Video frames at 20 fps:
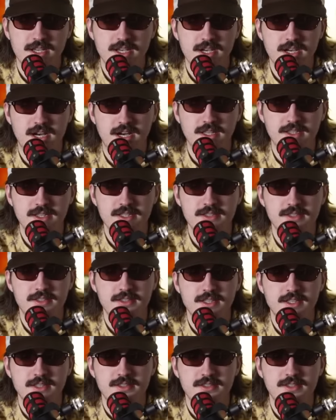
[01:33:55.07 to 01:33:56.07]
I think
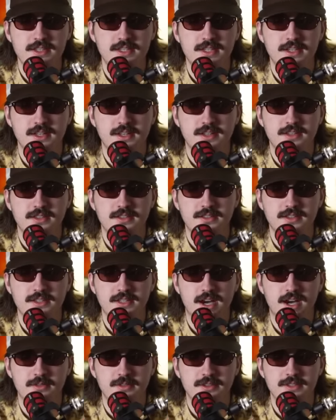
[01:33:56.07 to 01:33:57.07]
that's like a
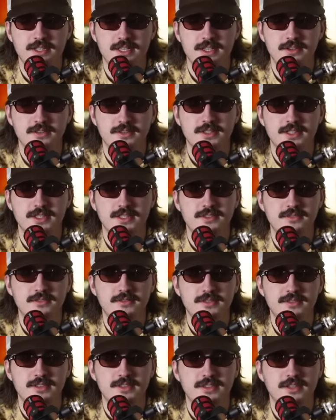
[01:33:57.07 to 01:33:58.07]
common thing with like
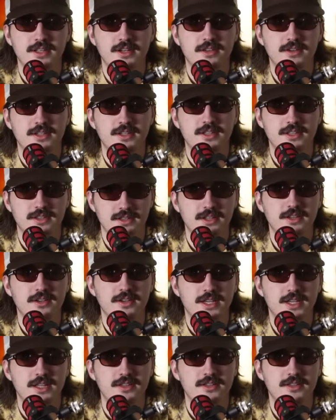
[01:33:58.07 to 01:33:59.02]
little, little kids, little kids. Who